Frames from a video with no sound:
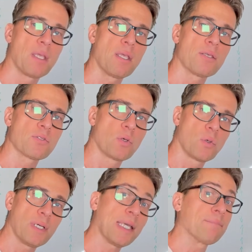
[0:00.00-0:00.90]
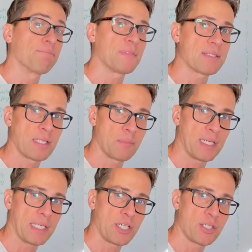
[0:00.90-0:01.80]
So again, that's another
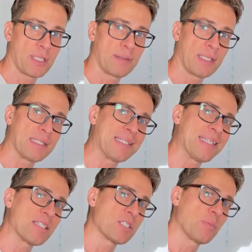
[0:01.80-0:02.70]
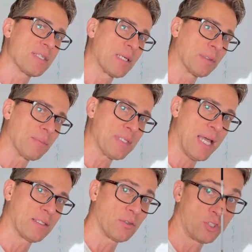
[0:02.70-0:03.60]
medication then that needs to be sometimes
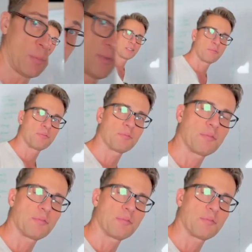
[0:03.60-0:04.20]
added on top of it.